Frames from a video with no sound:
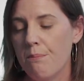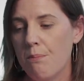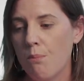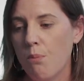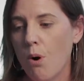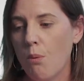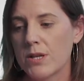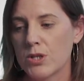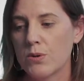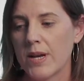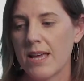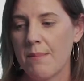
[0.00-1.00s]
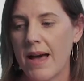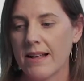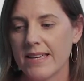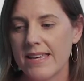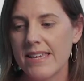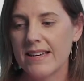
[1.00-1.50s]
What we're talking about
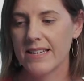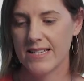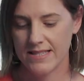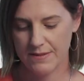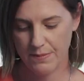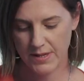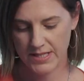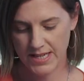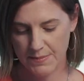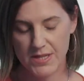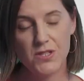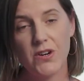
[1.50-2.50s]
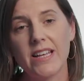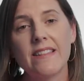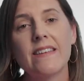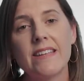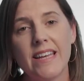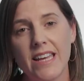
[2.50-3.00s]
here is demonstrating
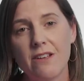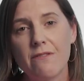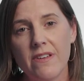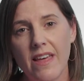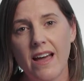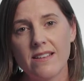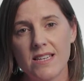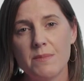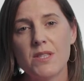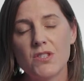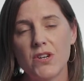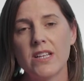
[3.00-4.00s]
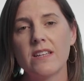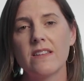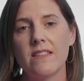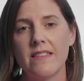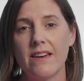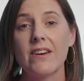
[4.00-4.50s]
the need for that, demonstrating
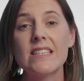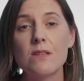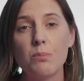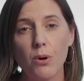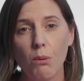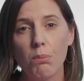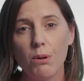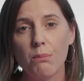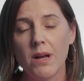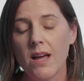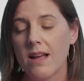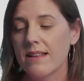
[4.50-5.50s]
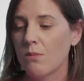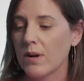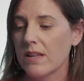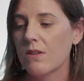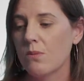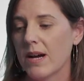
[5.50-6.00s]
that there is a problem. Now, one
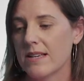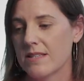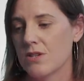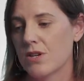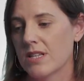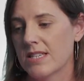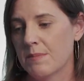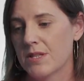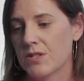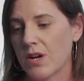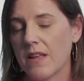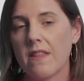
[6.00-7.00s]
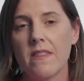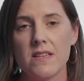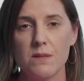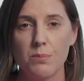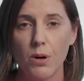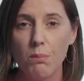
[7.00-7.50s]
of the ways that you could demonstrate that there's
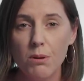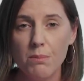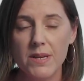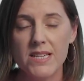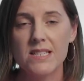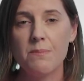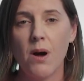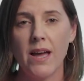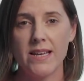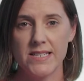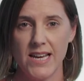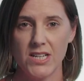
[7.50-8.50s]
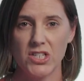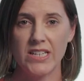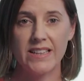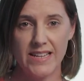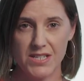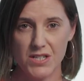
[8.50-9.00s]
a problem is by attaching
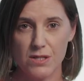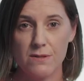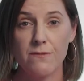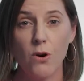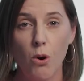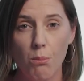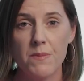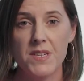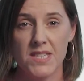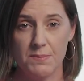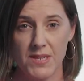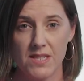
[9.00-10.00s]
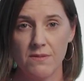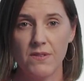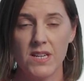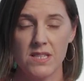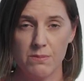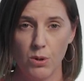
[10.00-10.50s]
letters from the
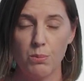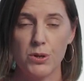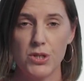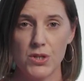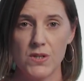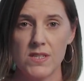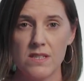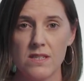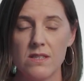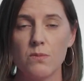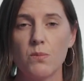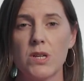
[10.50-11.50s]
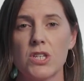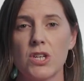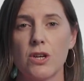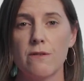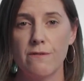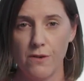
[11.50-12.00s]
specific small producers which
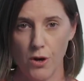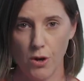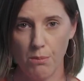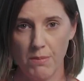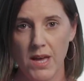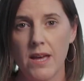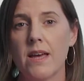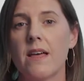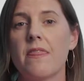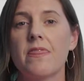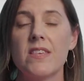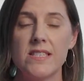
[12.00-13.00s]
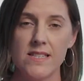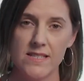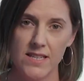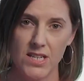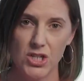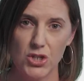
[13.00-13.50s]
confirm this is
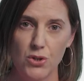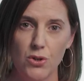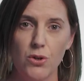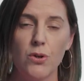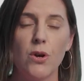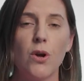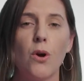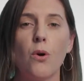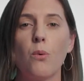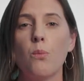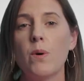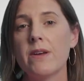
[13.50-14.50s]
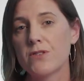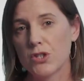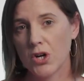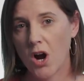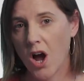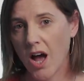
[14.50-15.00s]
an issue, we've
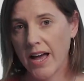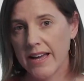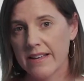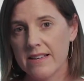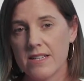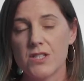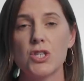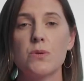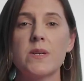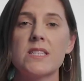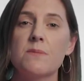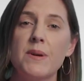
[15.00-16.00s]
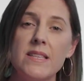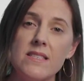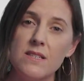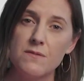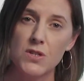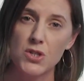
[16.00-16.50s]
tried, it's too
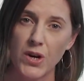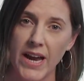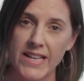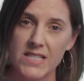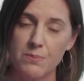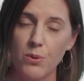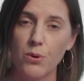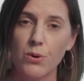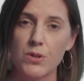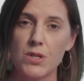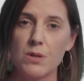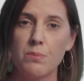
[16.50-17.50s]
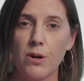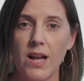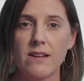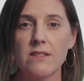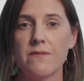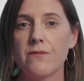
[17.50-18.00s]
expensive to transport the
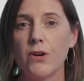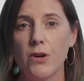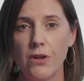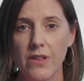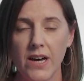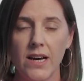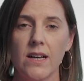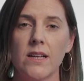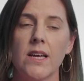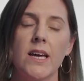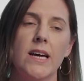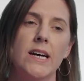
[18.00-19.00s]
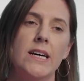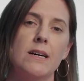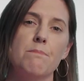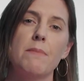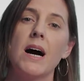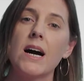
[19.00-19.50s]
product further,
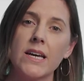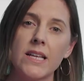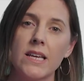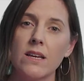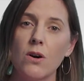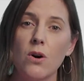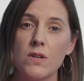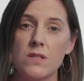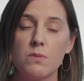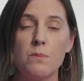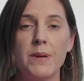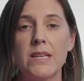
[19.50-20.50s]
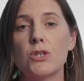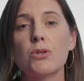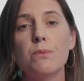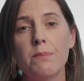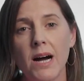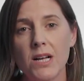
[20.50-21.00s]
marketing costs would be
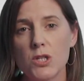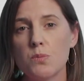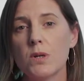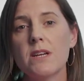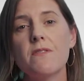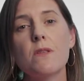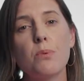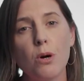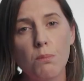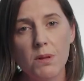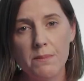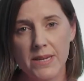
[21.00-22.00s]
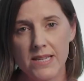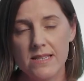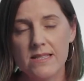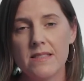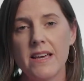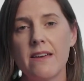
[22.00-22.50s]
too much, whatever the problem is,
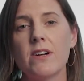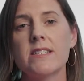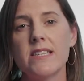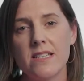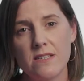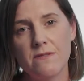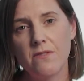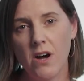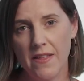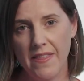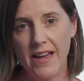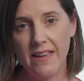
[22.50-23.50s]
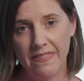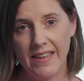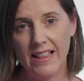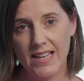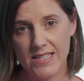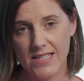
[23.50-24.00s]
that they've identified that in
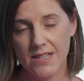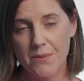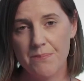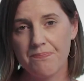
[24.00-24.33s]
their letter.